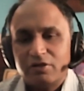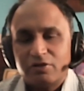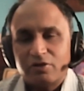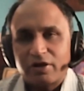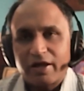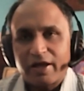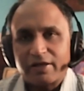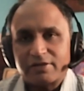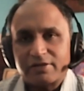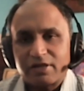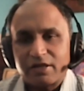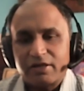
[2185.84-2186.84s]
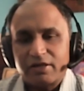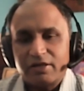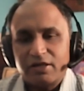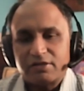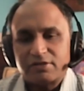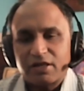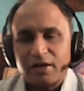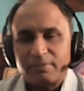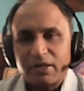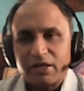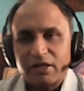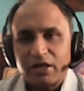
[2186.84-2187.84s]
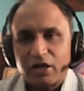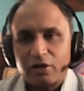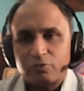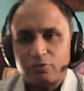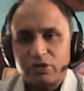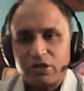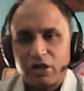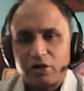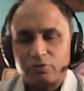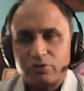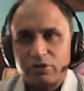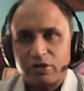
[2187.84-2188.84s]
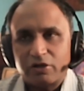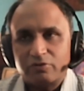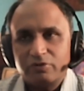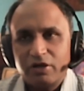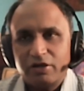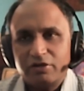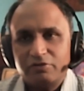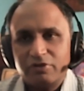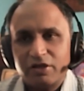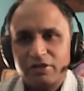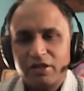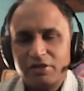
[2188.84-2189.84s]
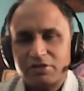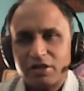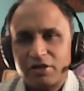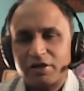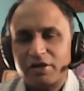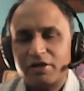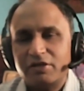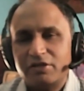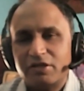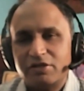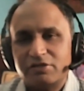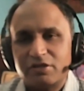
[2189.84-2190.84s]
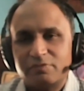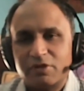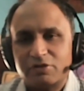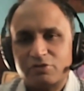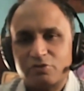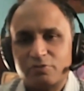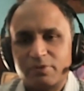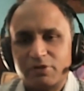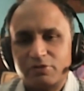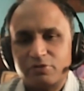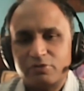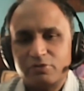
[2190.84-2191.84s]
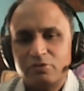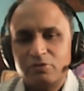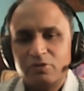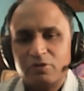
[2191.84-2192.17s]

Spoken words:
your anxiety is coming down, down, down, and you can then start writing the exam. There is nobody is going to